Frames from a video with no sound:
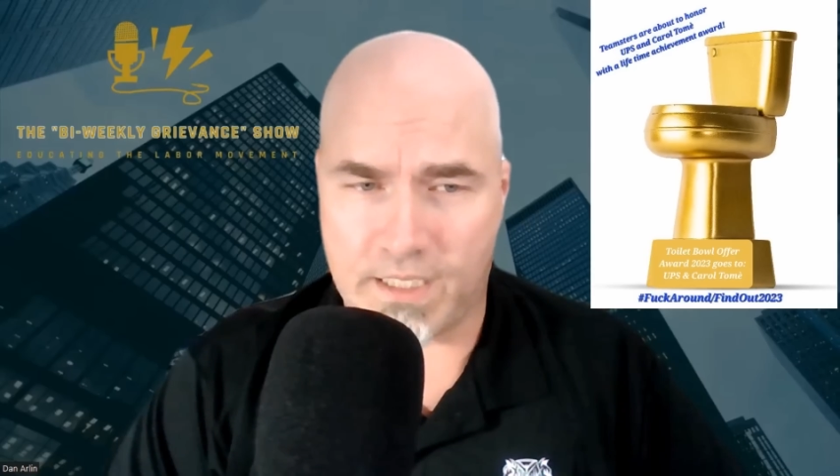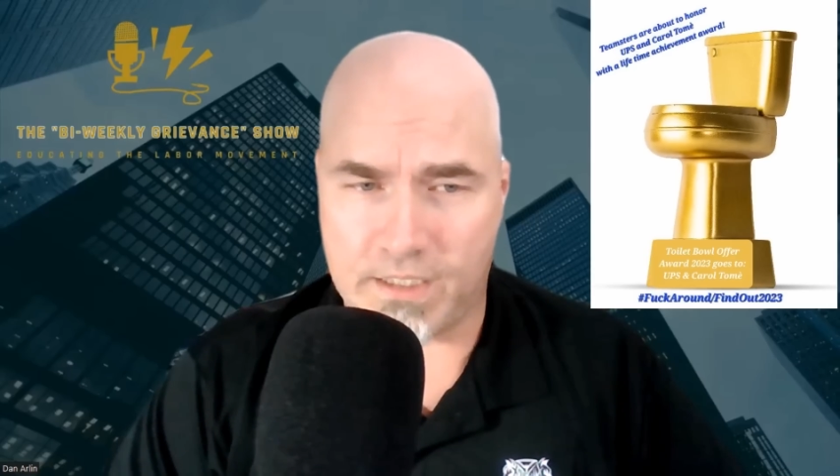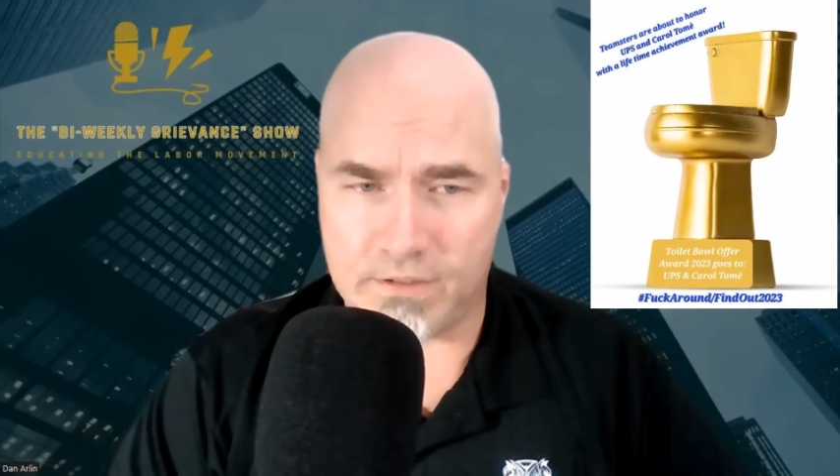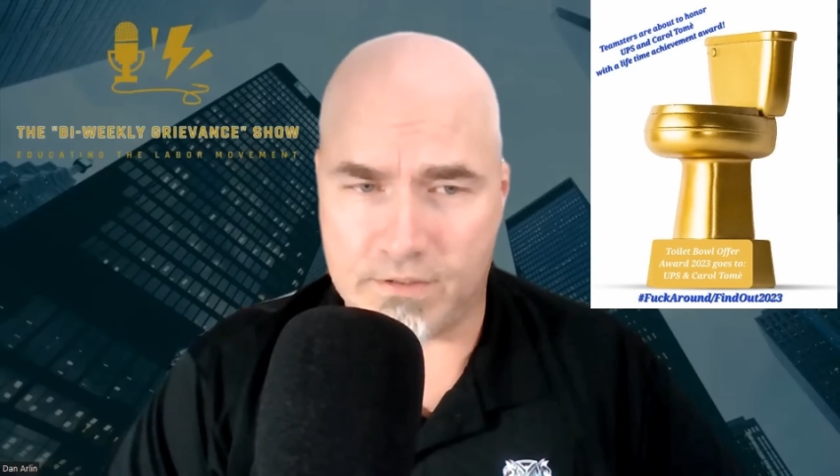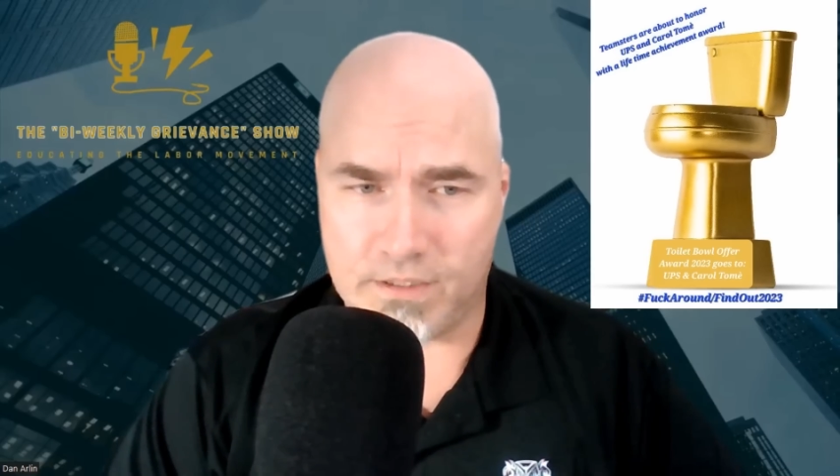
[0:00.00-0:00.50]

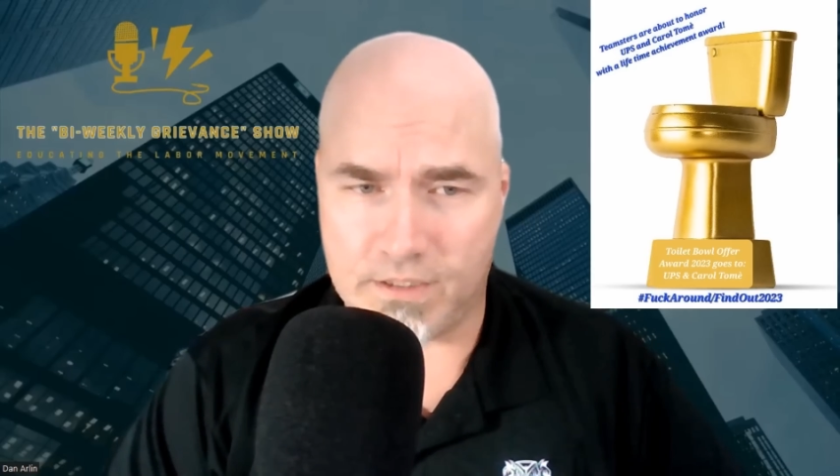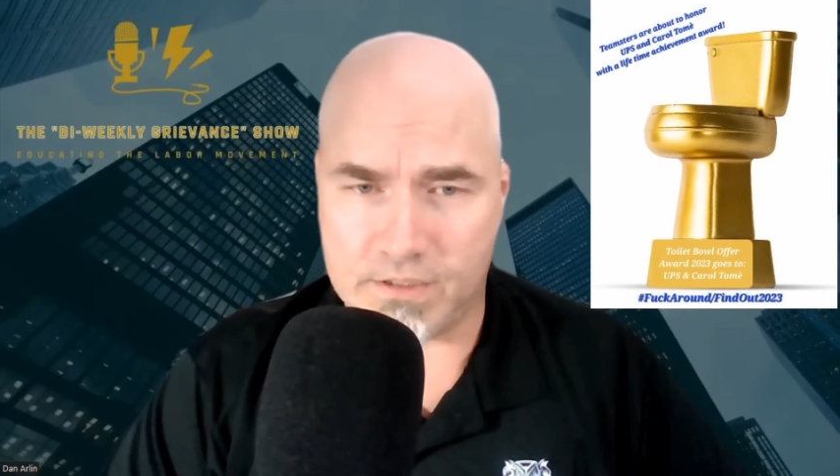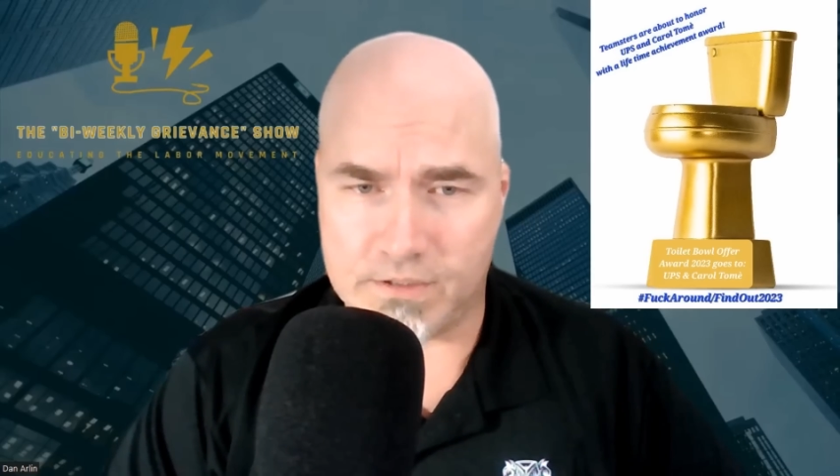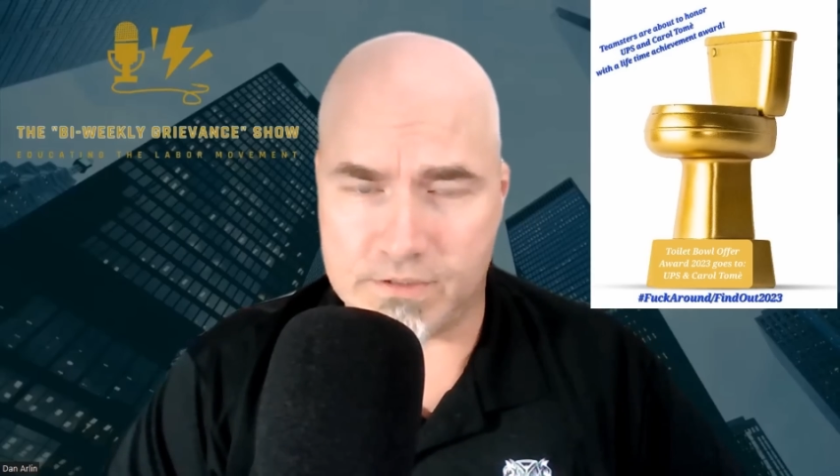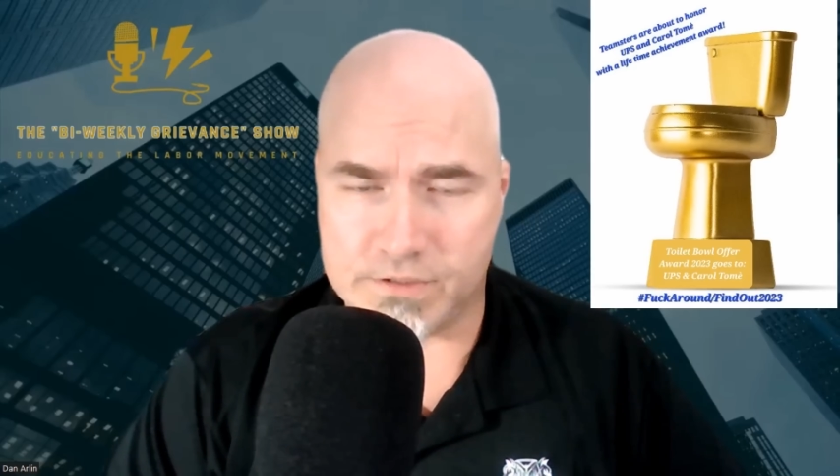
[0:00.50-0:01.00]
and
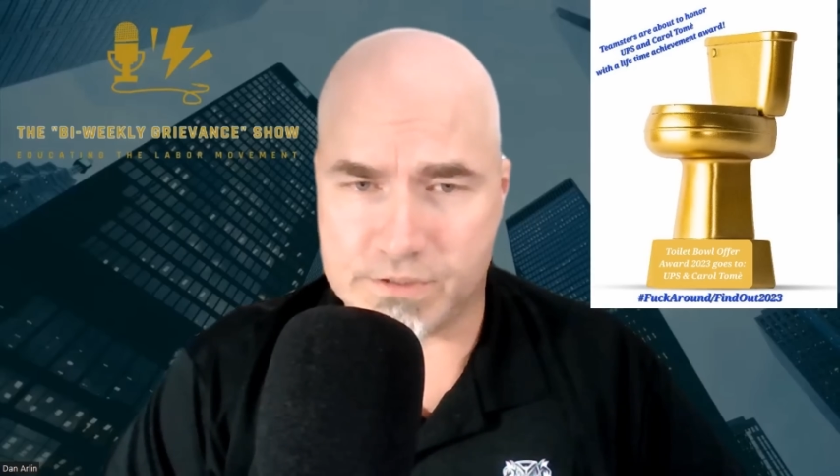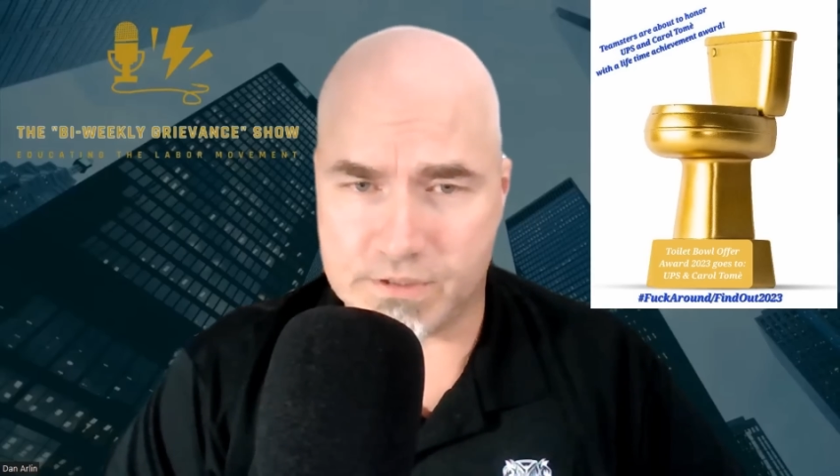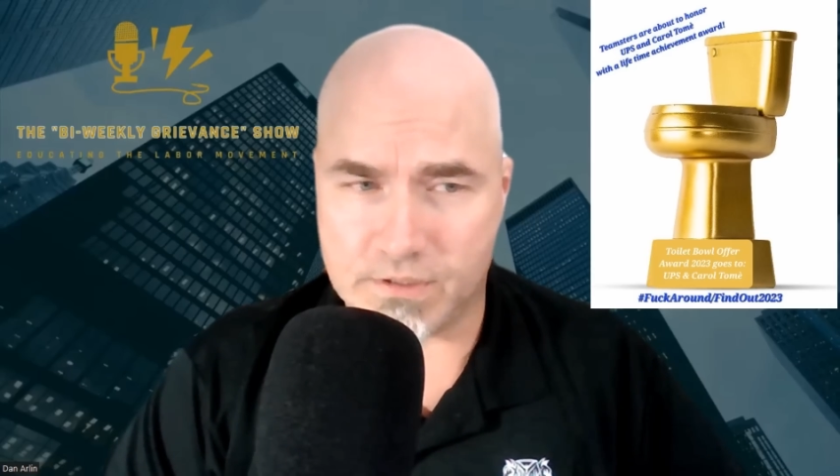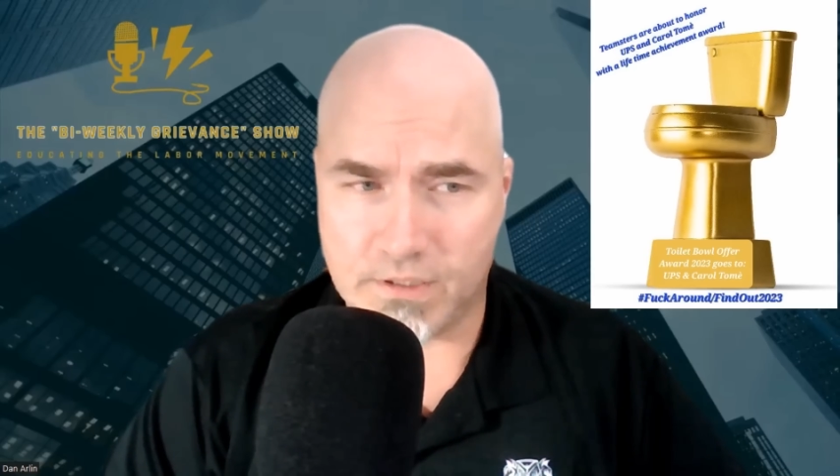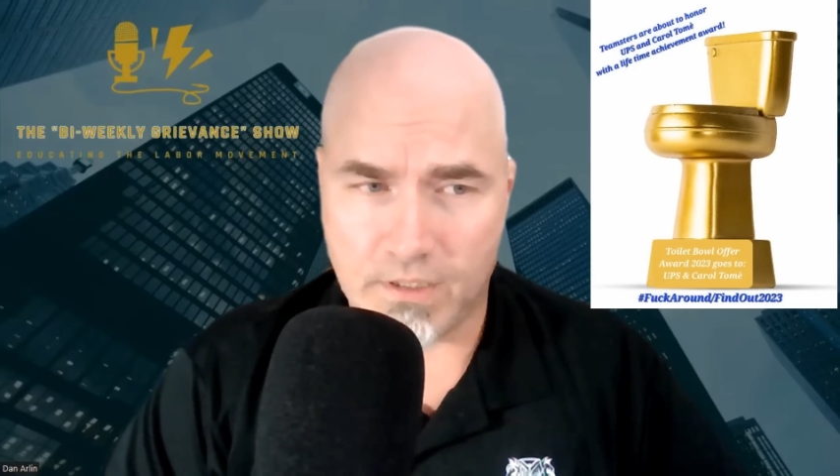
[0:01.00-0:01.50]
is